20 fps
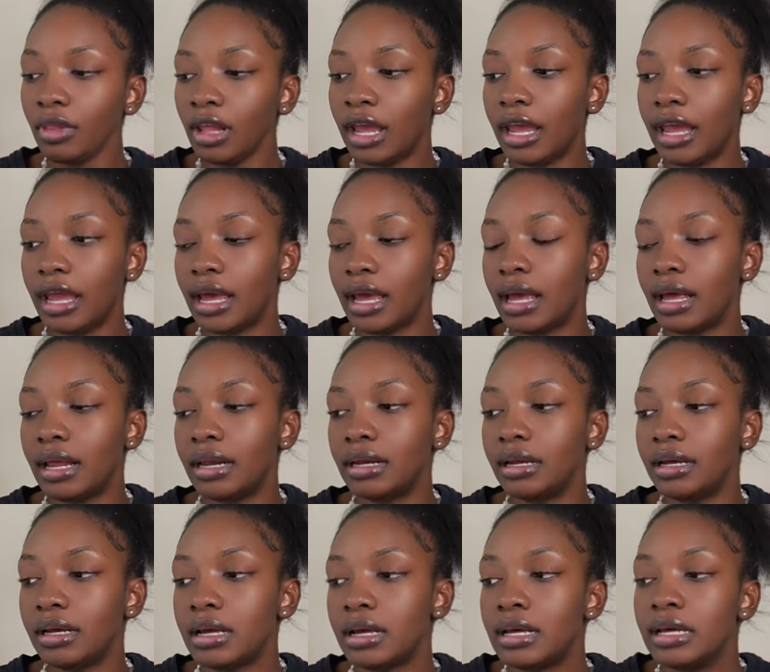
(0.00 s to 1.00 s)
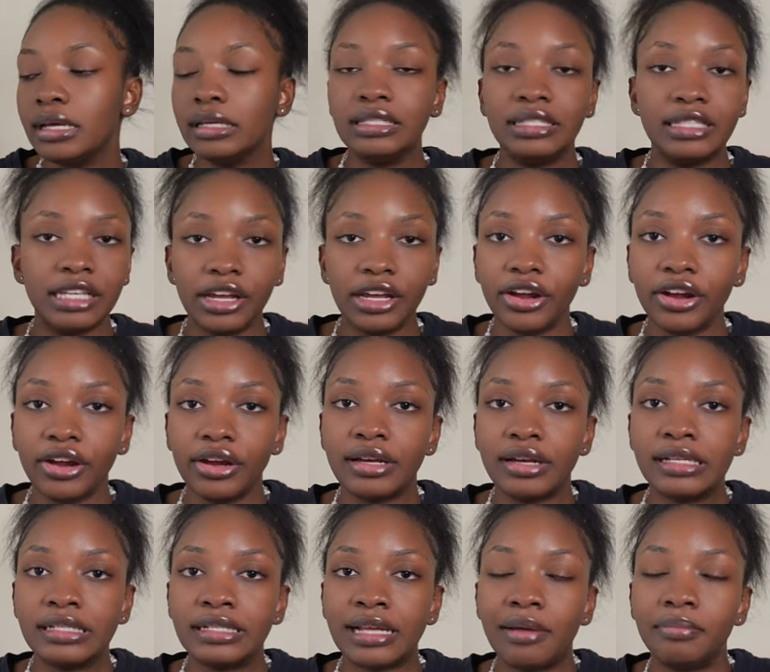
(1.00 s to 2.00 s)
And
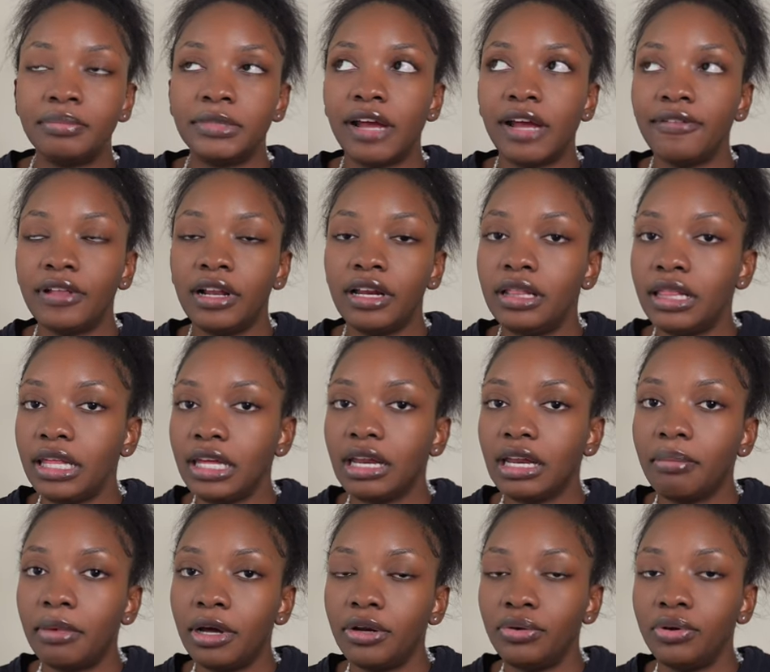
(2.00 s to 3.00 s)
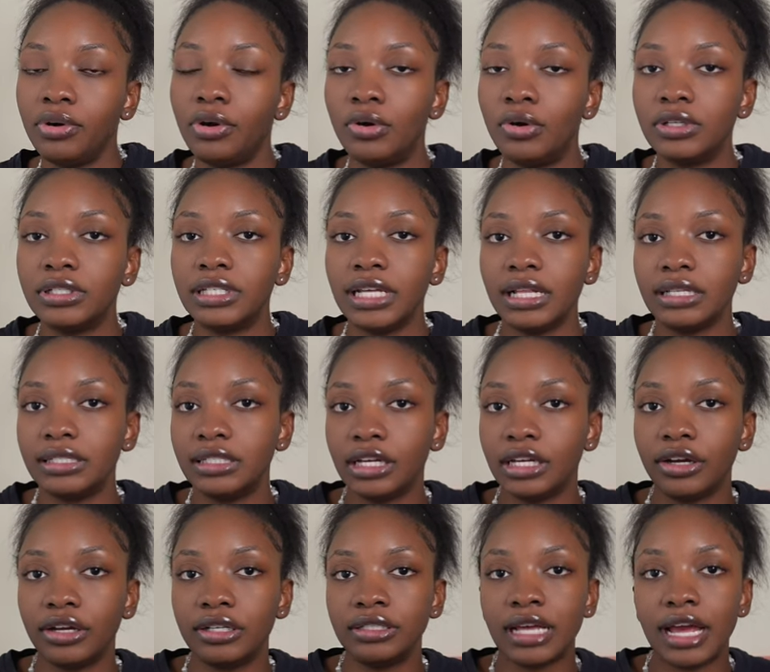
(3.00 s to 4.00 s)
stickers, I'm definitely thinking about doing wholesale
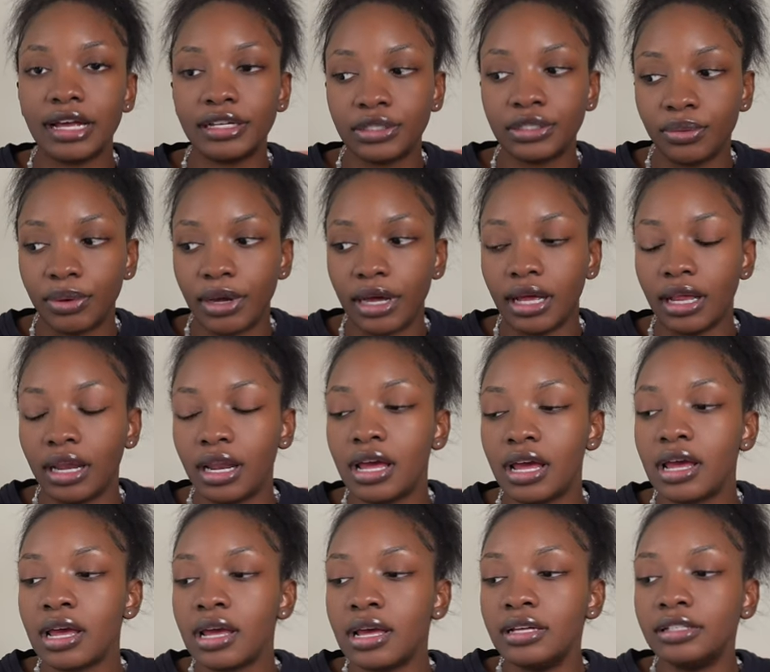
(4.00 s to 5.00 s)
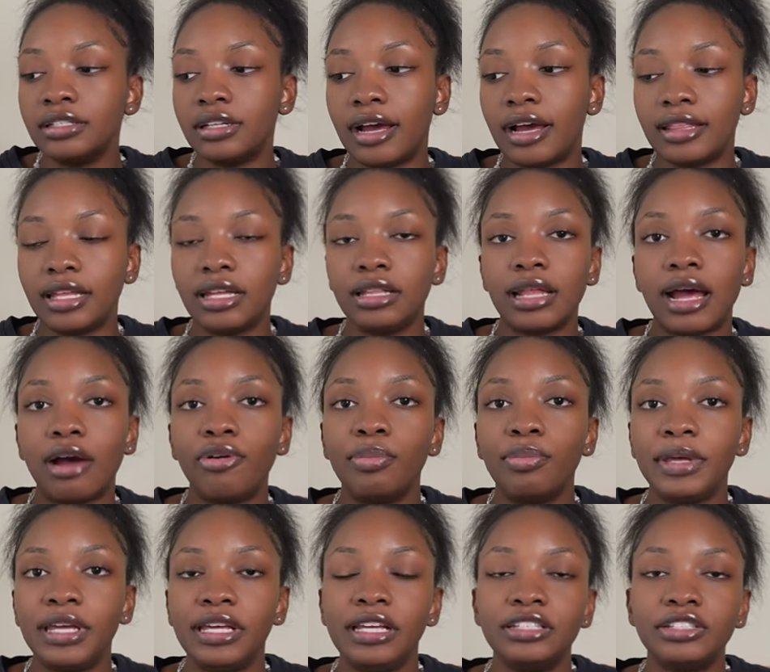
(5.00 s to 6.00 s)
stickers as well so I think that will
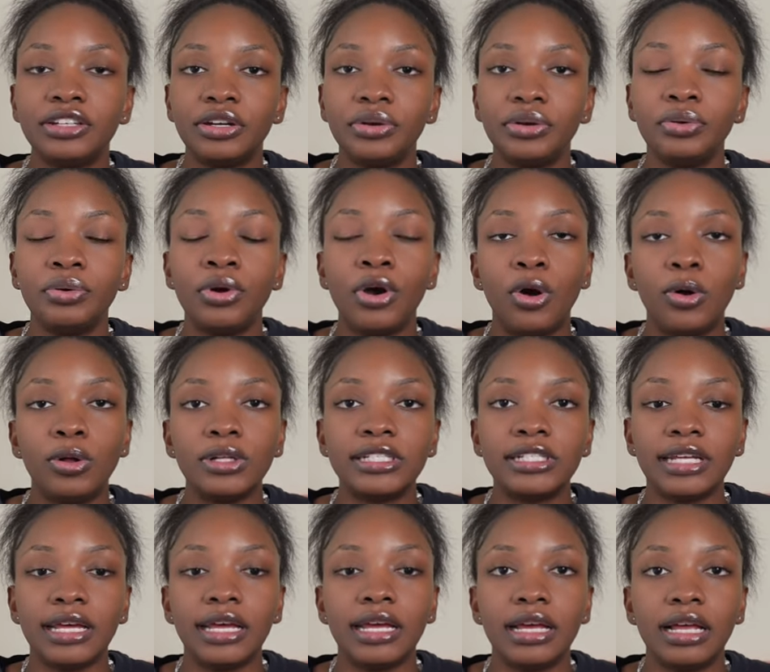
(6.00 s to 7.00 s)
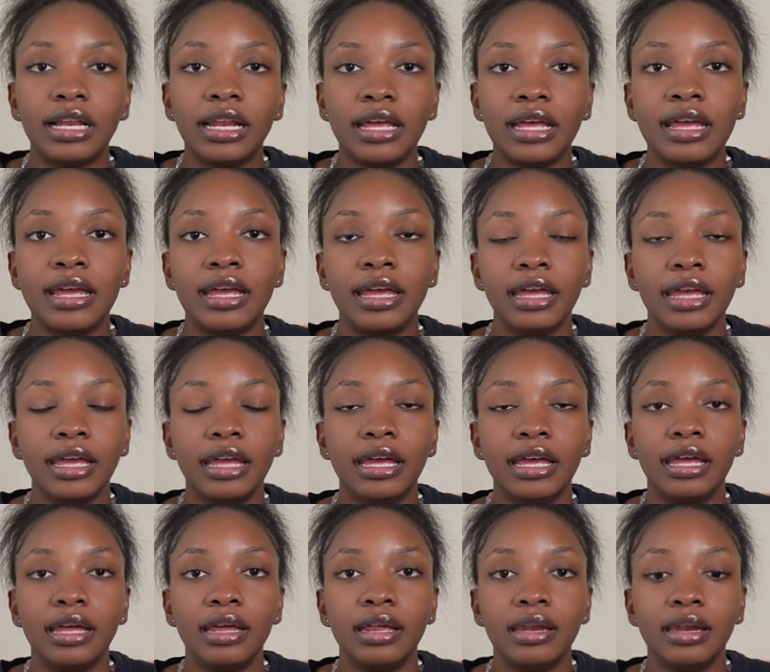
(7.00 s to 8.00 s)
be easier to do wholesale
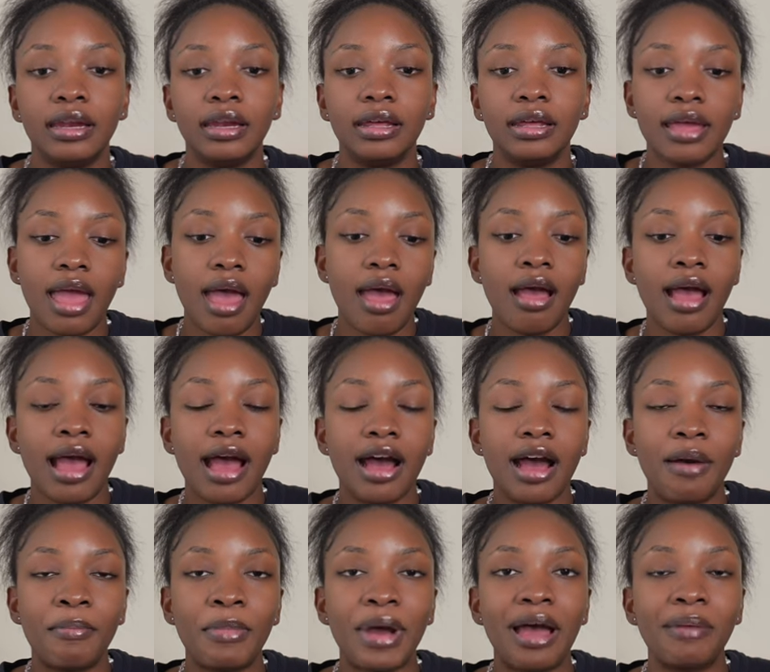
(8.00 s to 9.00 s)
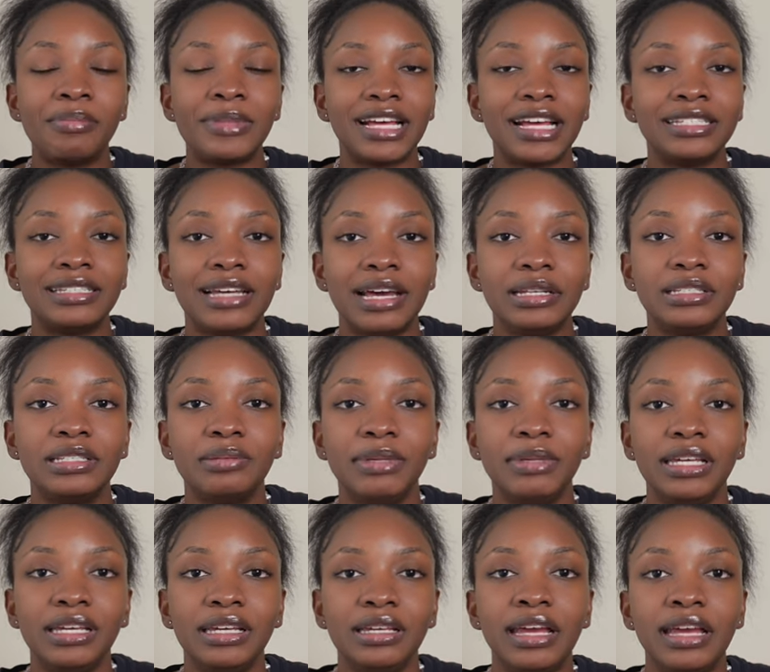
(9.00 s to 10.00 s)
and yeah um, I'm excited to
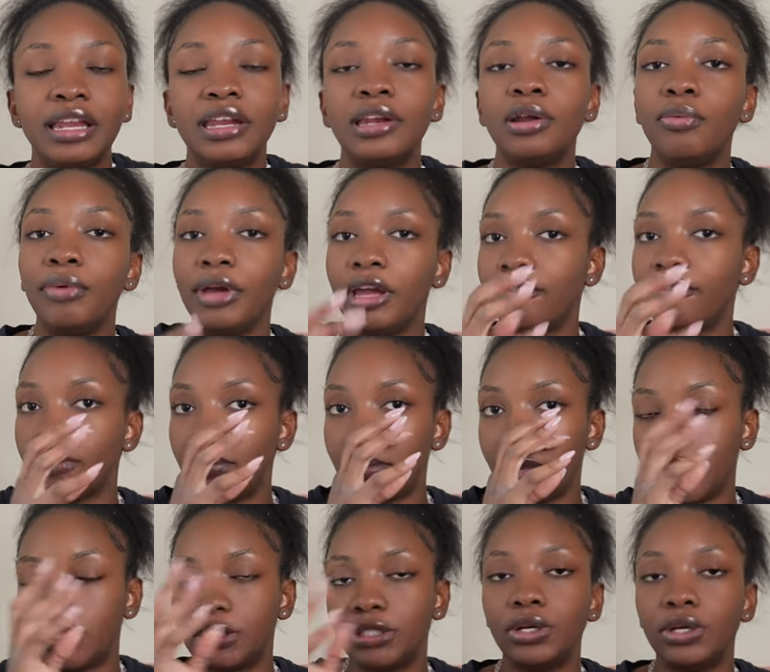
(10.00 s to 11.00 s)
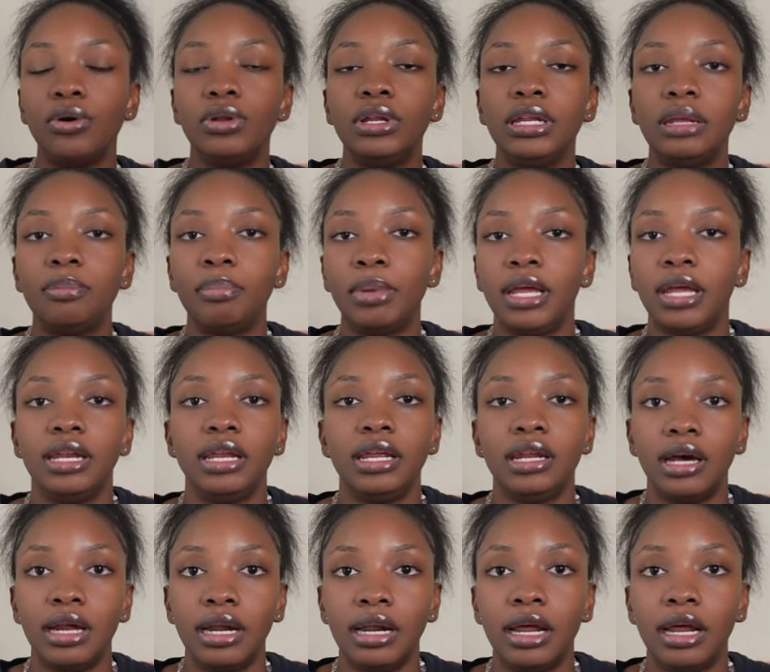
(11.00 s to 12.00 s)
be getting away from like solely depending
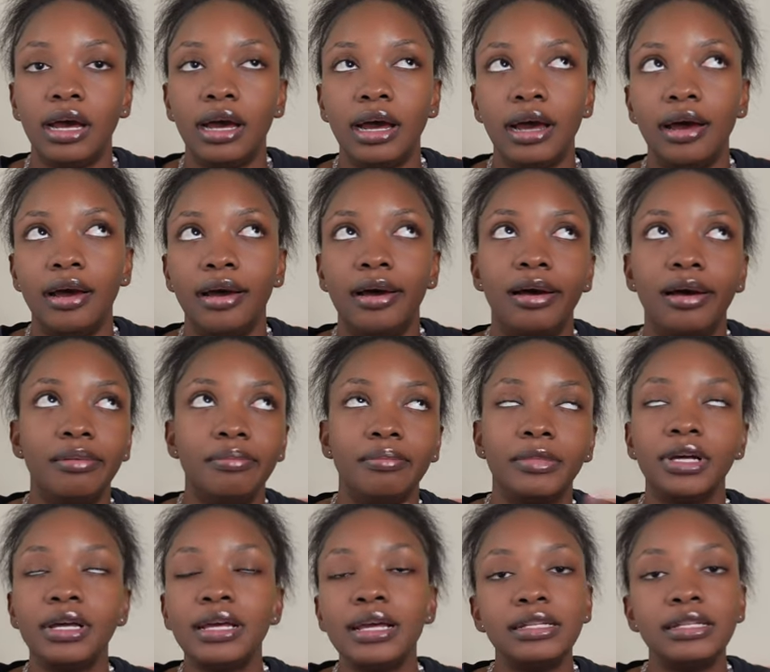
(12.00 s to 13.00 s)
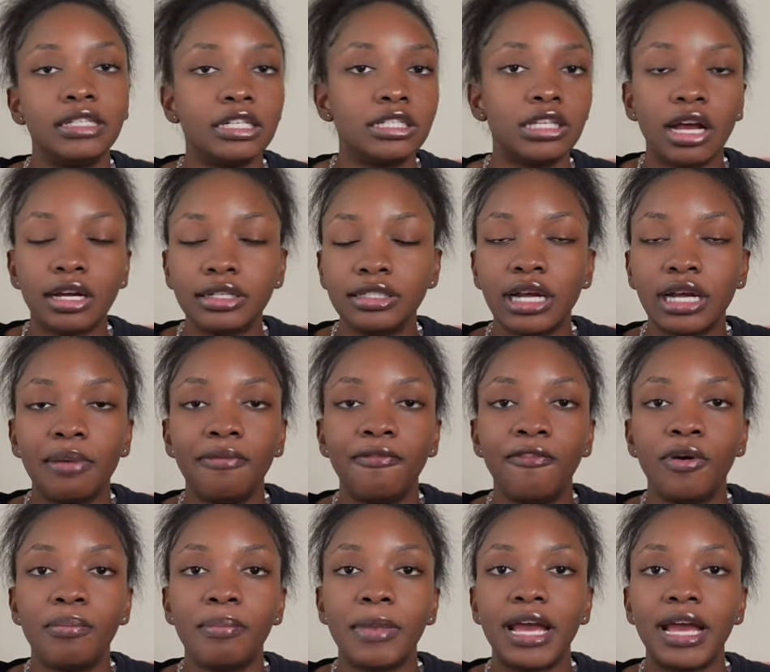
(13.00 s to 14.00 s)
on um, TikTok shop
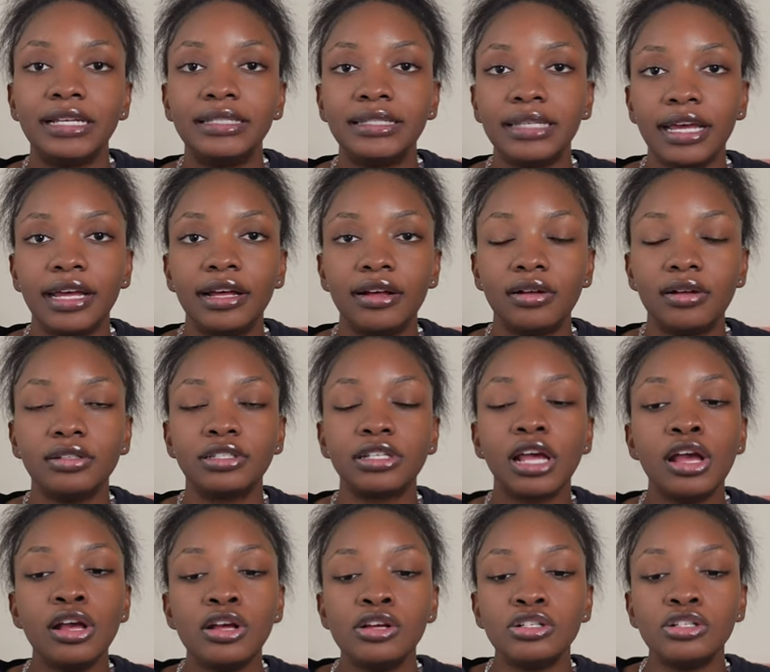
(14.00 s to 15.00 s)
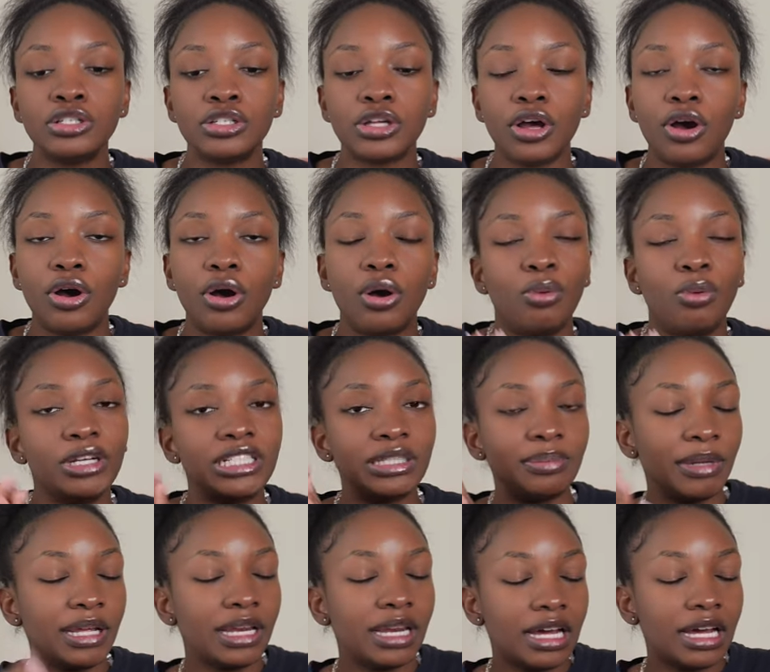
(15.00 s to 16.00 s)
for my sales so wish
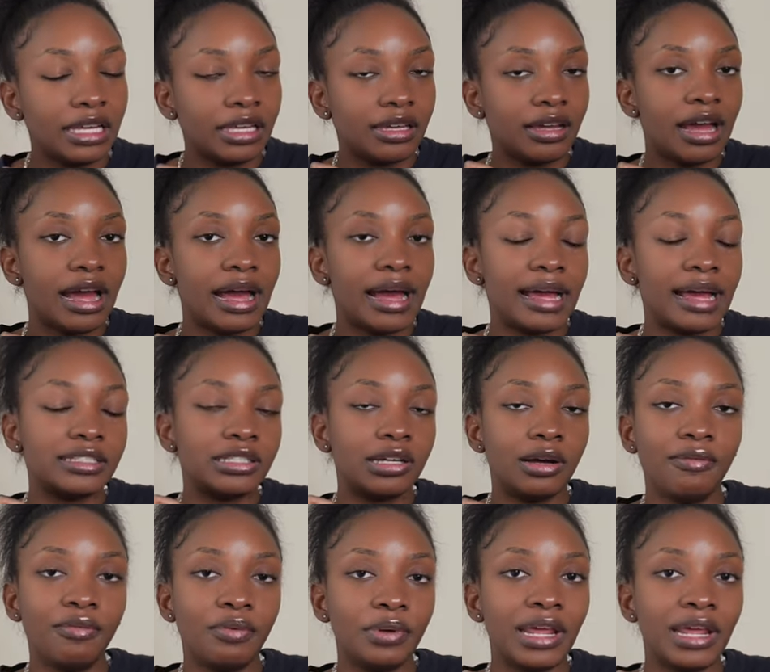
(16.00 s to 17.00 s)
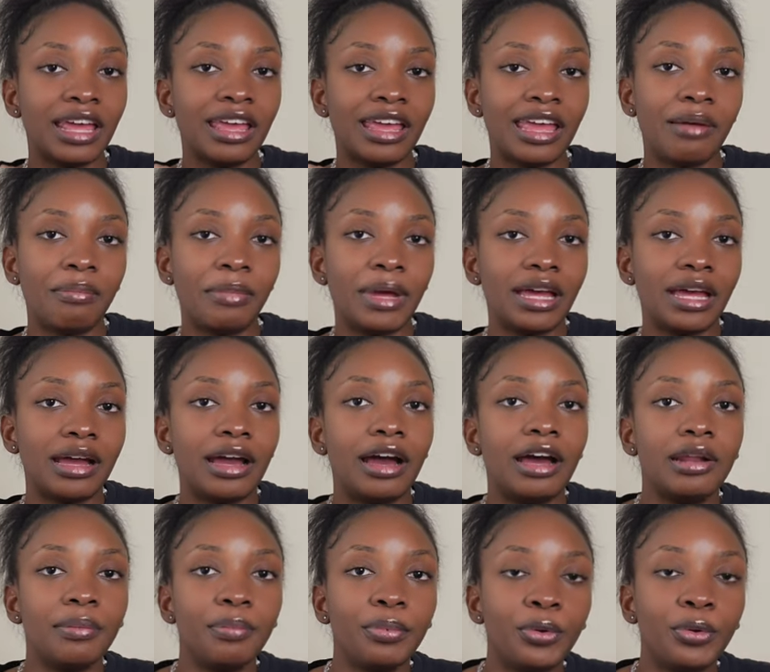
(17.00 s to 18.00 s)
me luck you guys hopefully I can get my
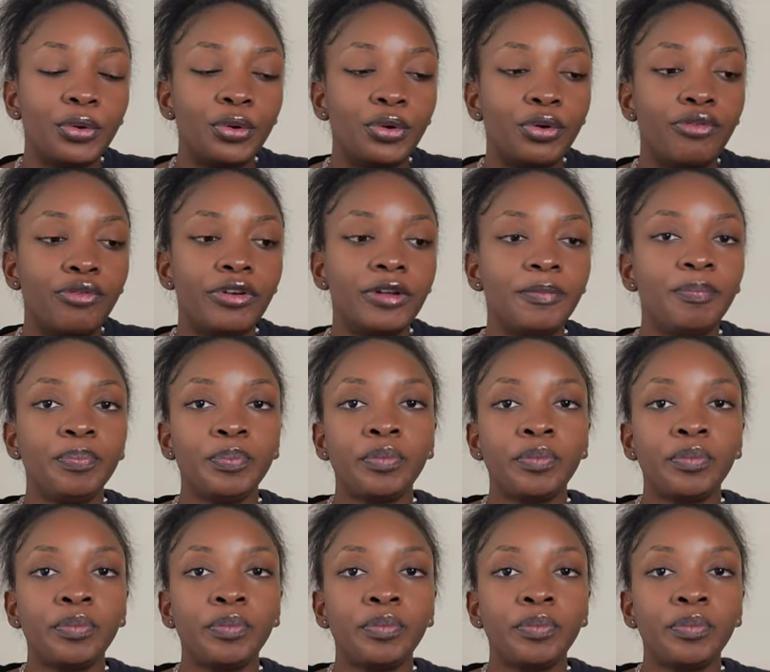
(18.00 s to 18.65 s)
account approved